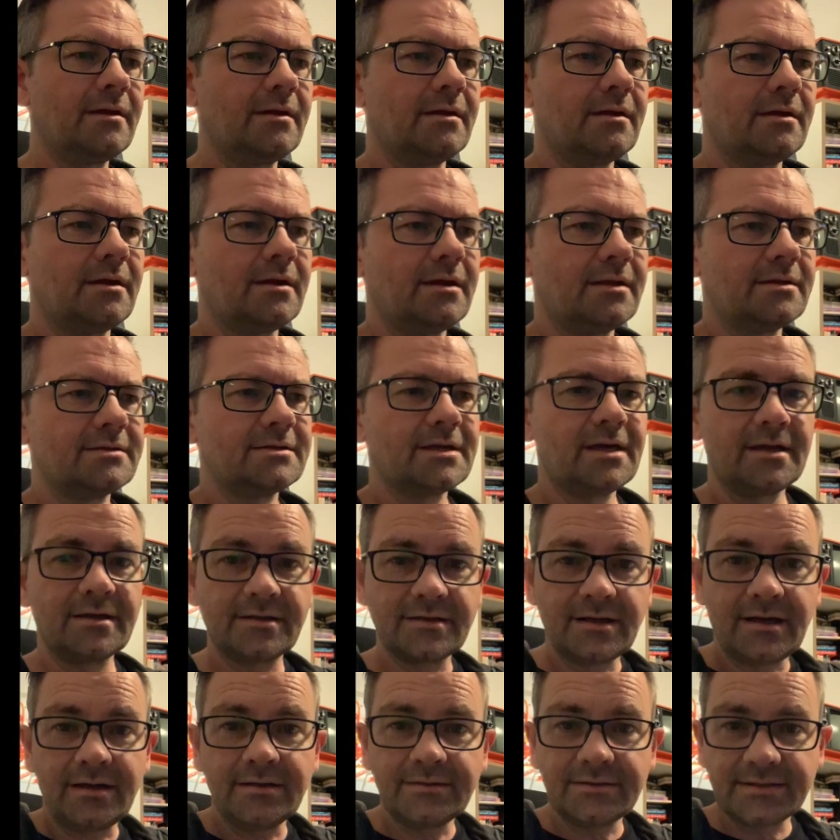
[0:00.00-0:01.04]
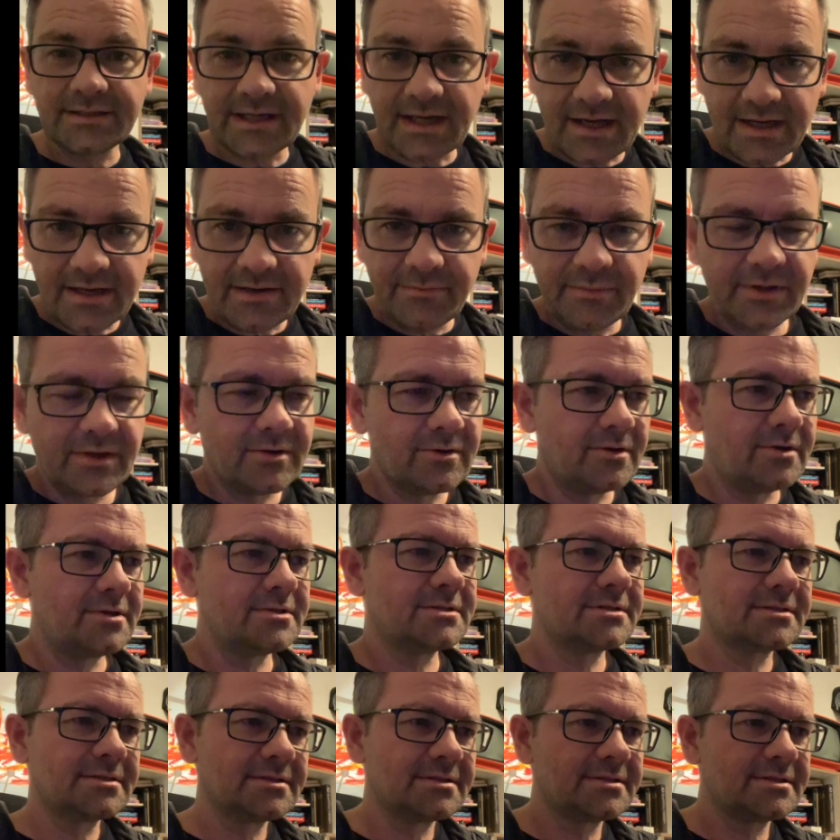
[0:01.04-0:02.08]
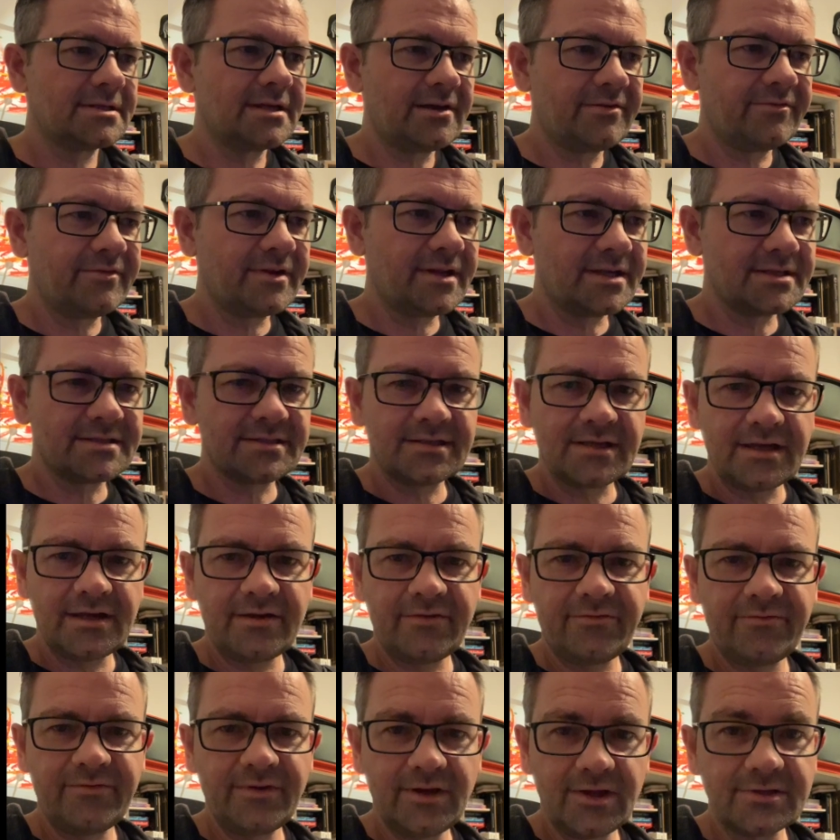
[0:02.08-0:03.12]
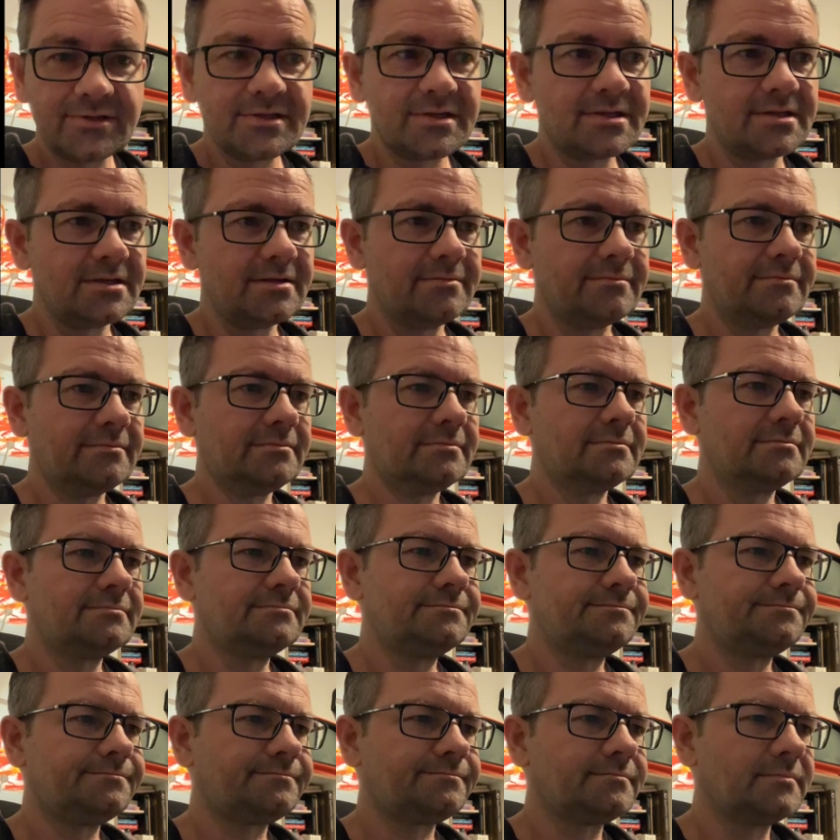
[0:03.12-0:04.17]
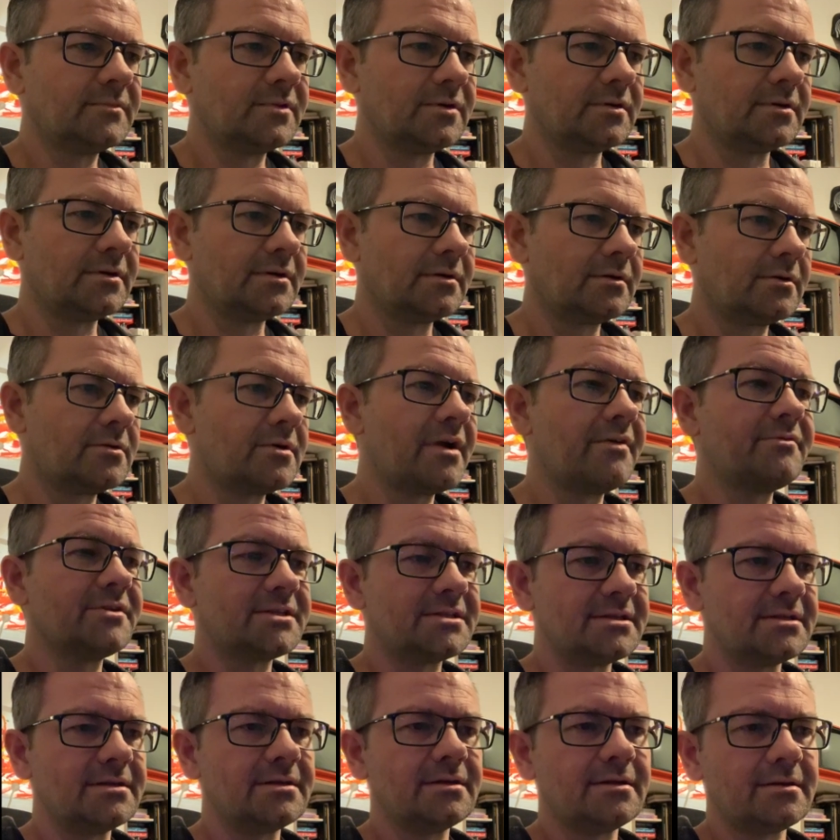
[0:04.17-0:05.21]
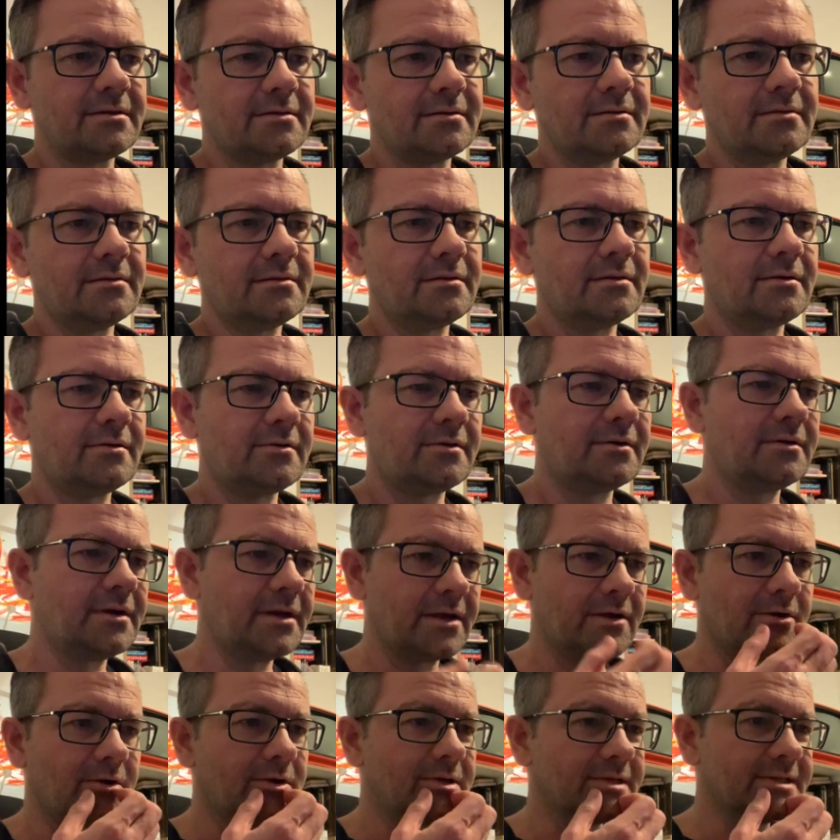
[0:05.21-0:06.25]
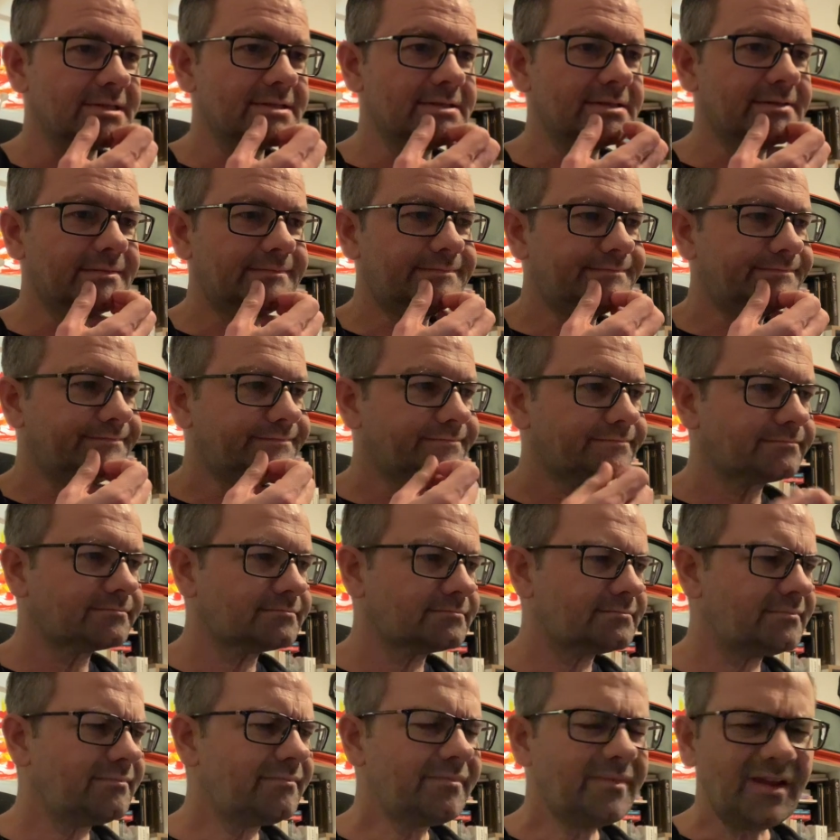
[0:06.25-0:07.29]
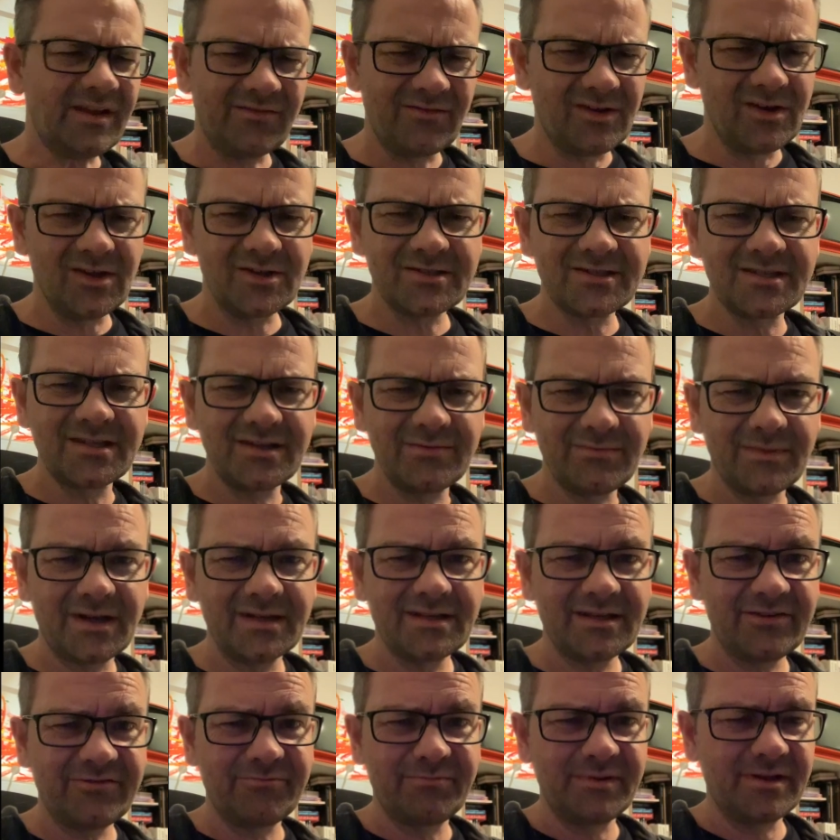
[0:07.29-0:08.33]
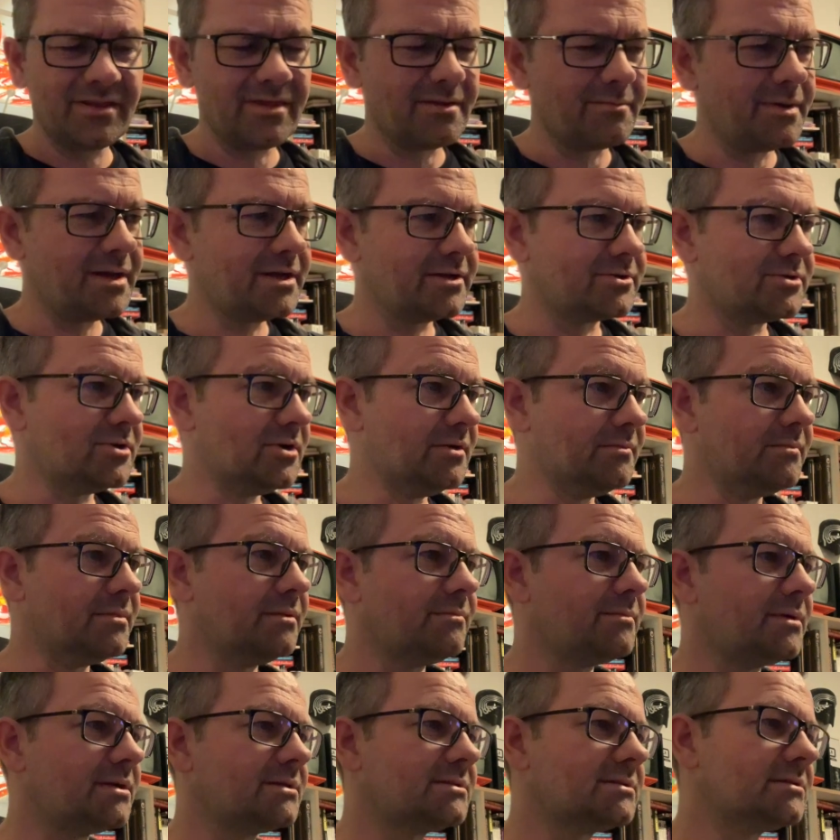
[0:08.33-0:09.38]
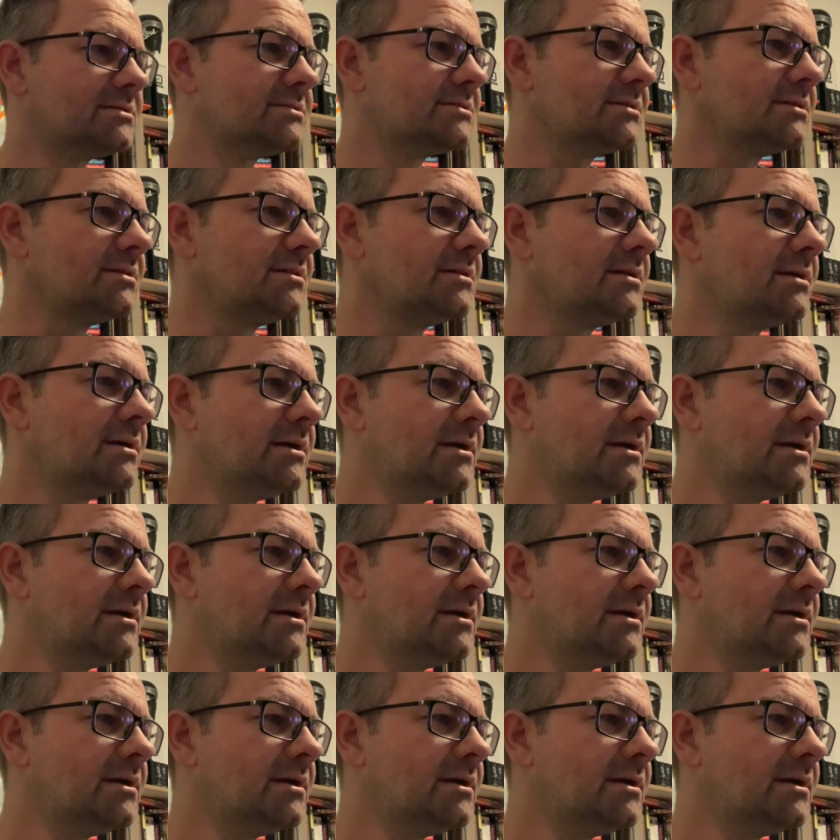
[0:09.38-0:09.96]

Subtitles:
And I can't die because stuff doesn't have velocity, or gravity, I called it. Velocity might have been the better term, but still.